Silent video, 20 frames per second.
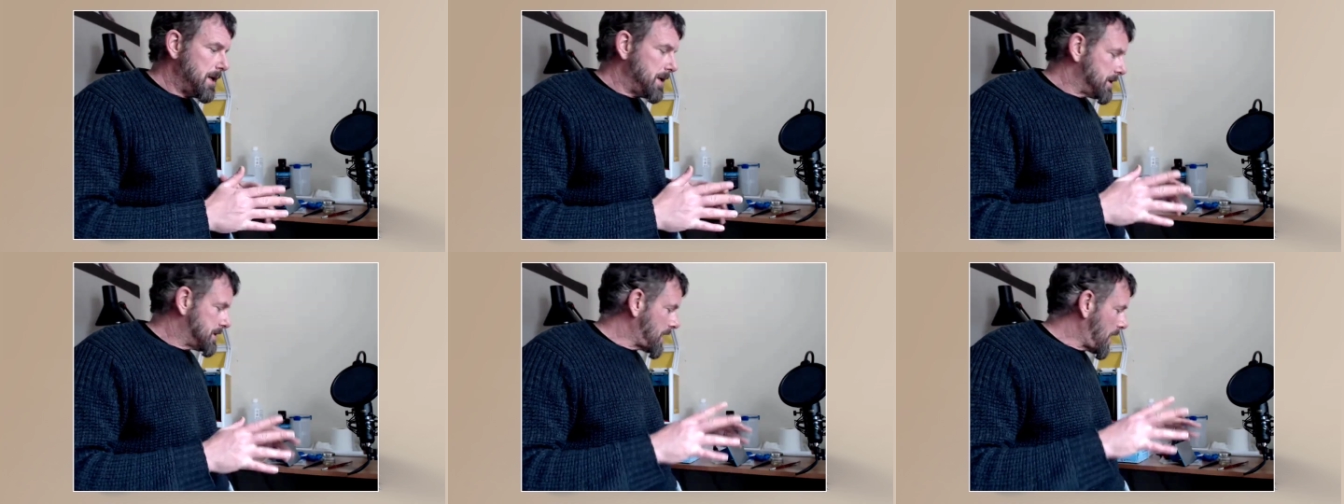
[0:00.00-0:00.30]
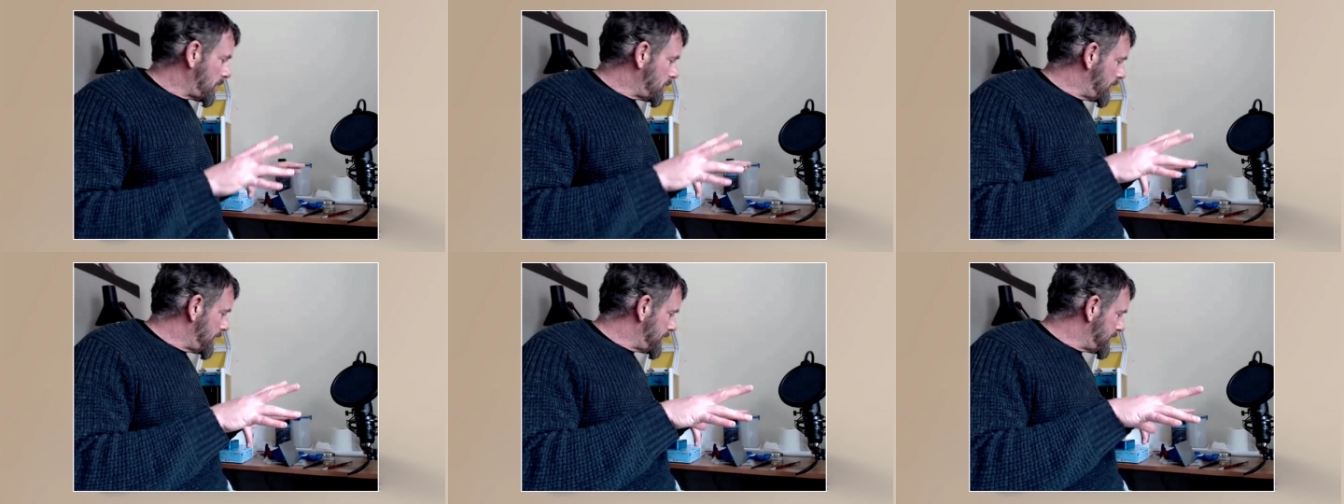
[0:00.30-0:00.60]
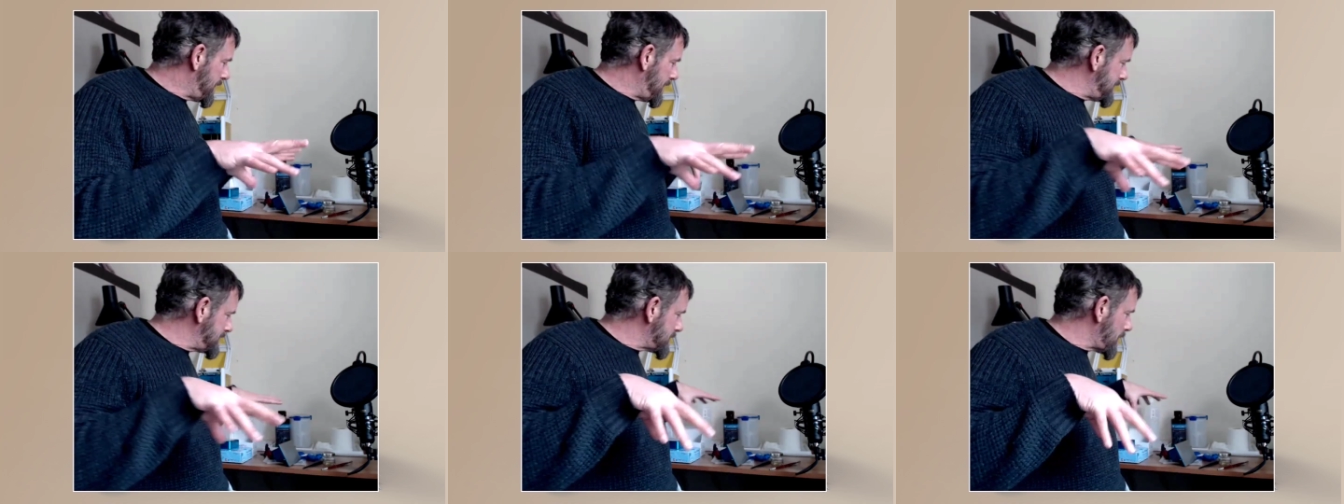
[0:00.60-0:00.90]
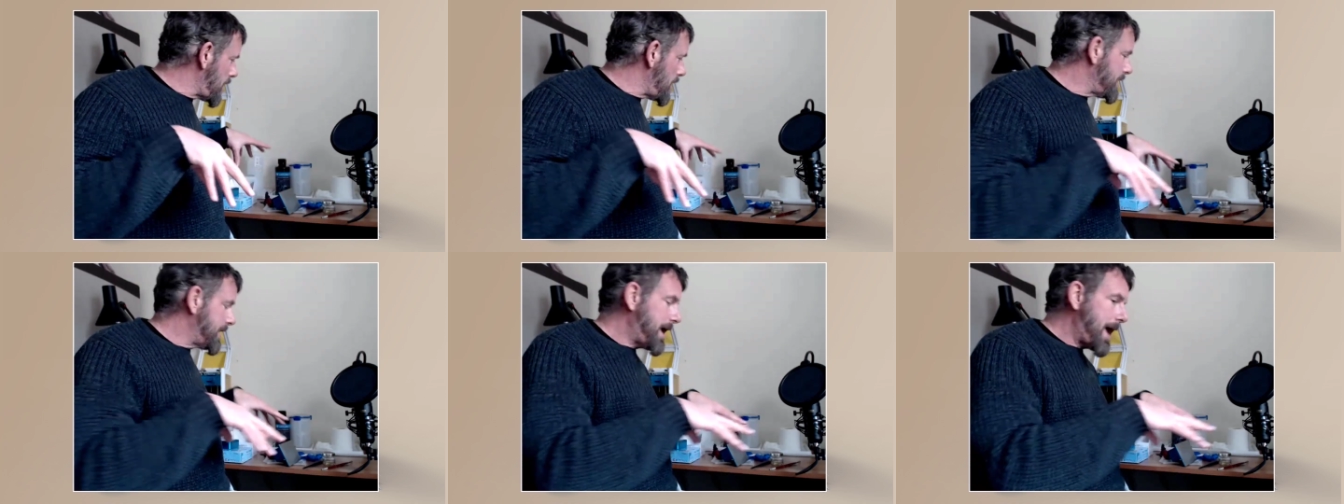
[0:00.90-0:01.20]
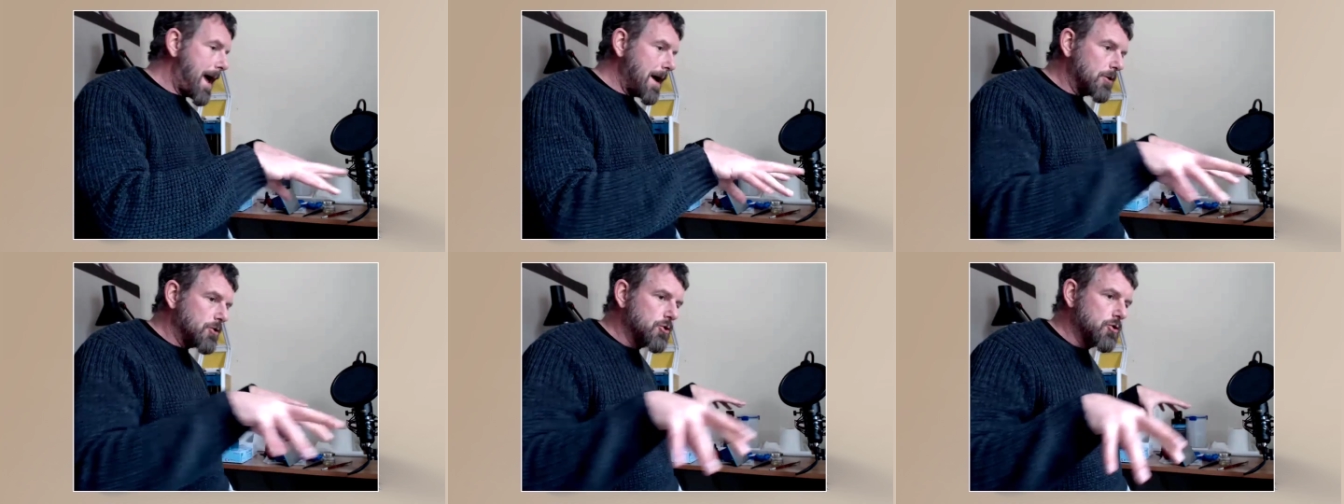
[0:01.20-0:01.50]
so these are
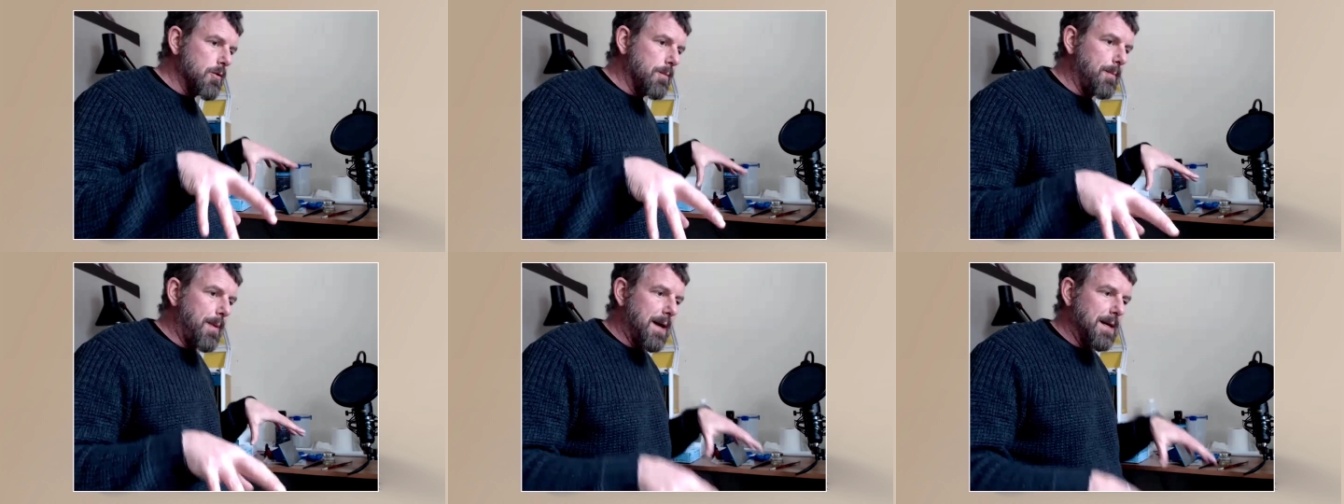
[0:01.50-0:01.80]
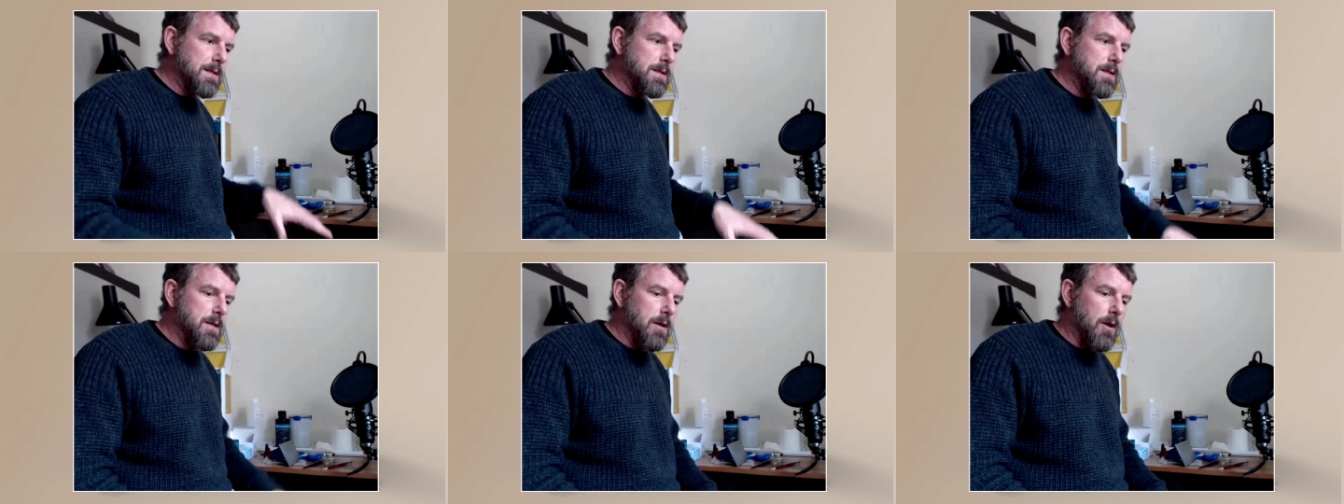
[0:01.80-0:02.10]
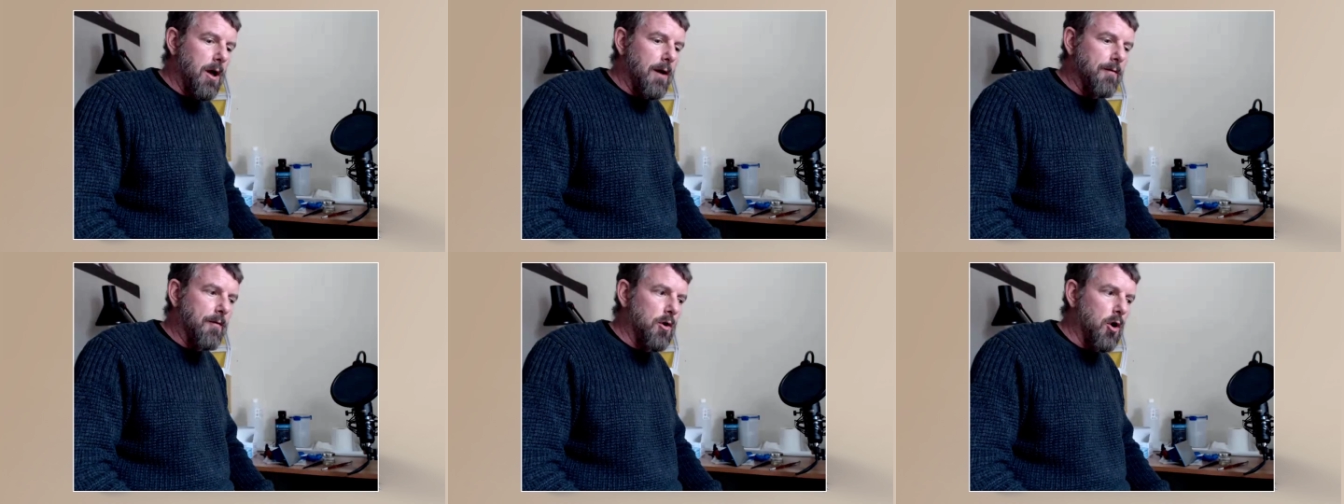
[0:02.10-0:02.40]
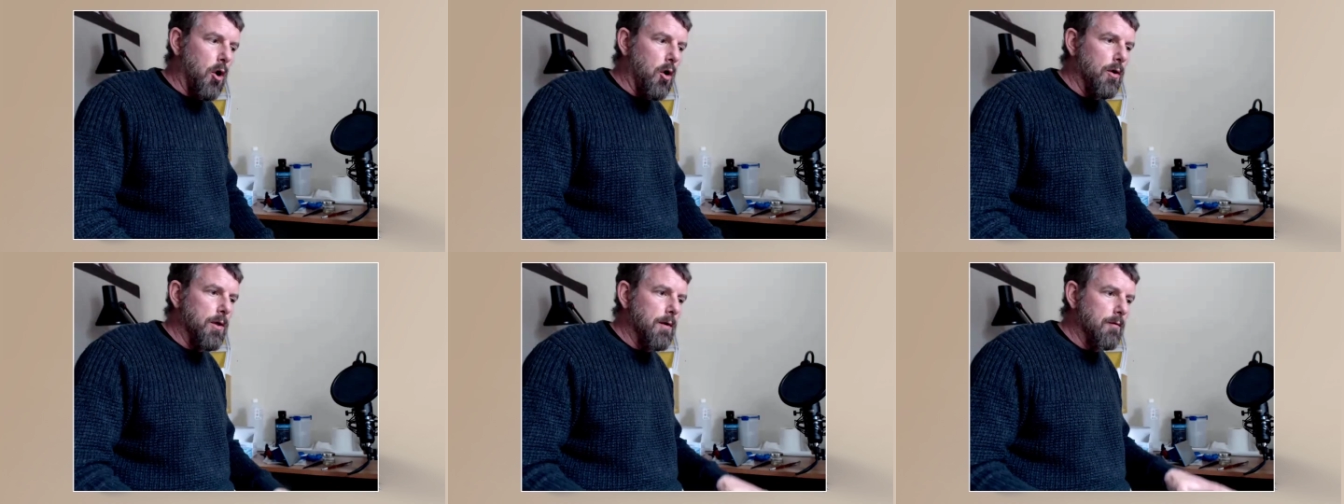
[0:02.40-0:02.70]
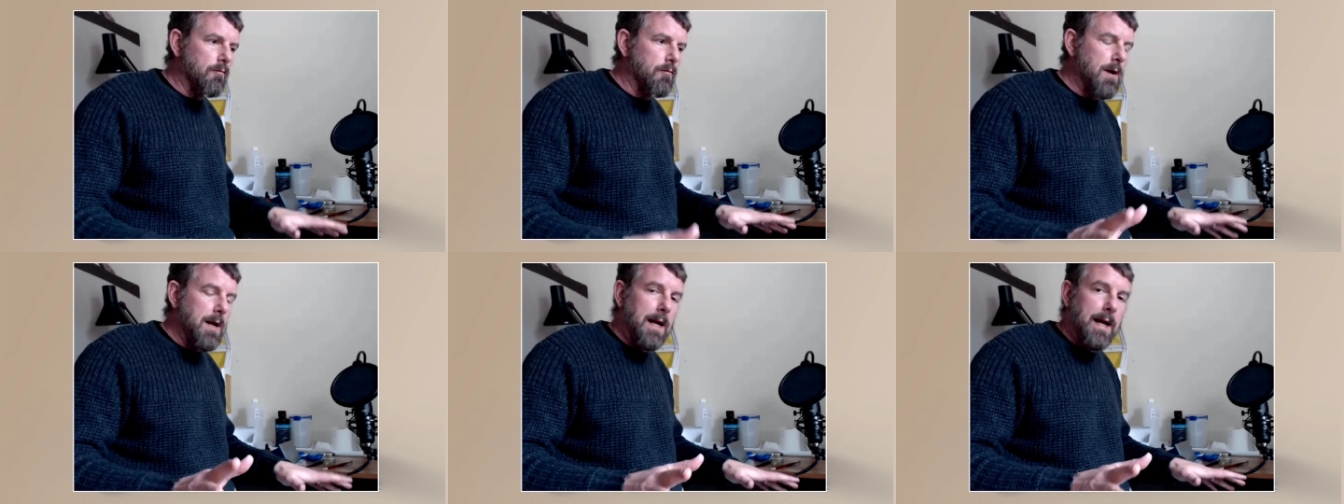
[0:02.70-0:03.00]
the extra bits that I've got
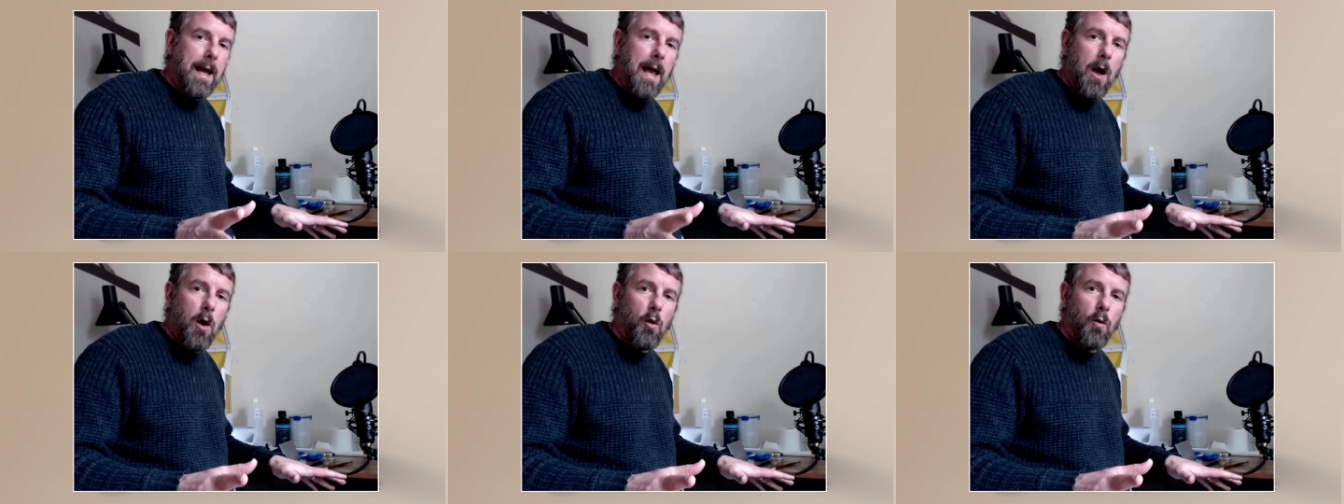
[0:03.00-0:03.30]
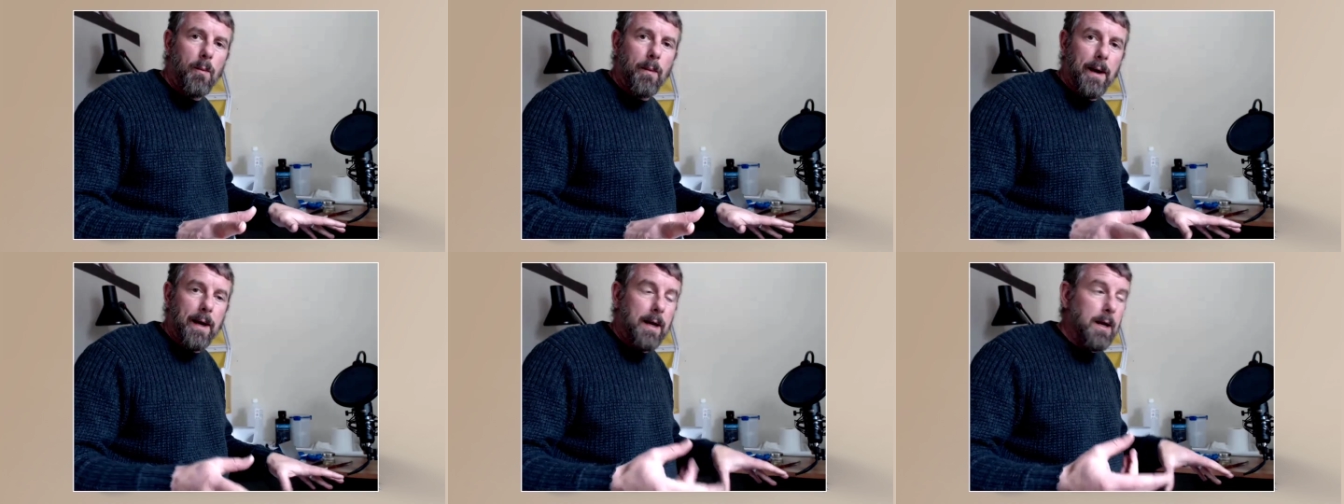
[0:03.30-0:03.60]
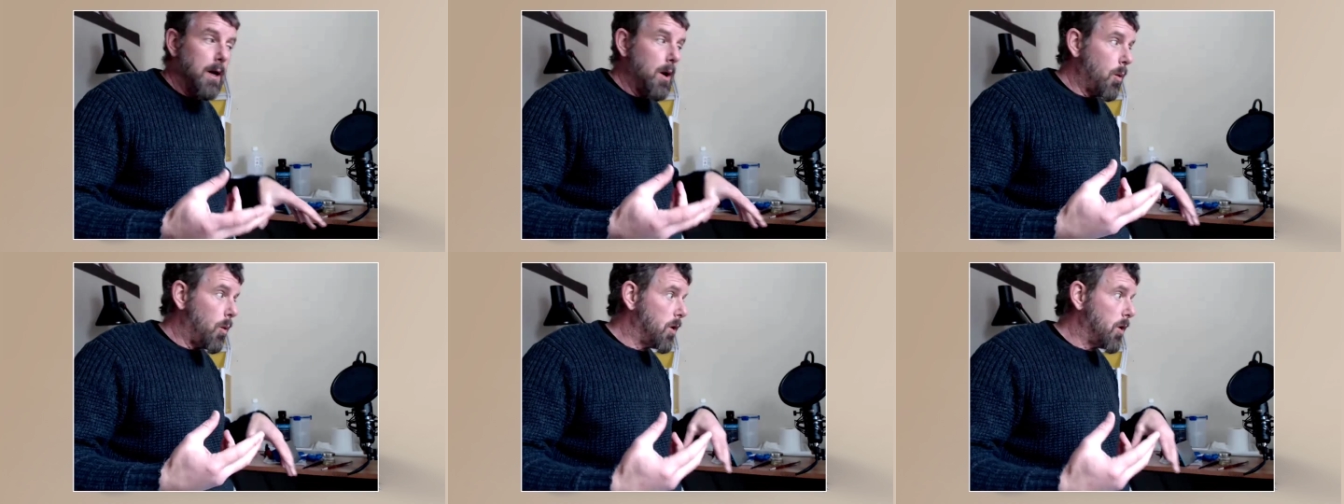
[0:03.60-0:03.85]
that really help me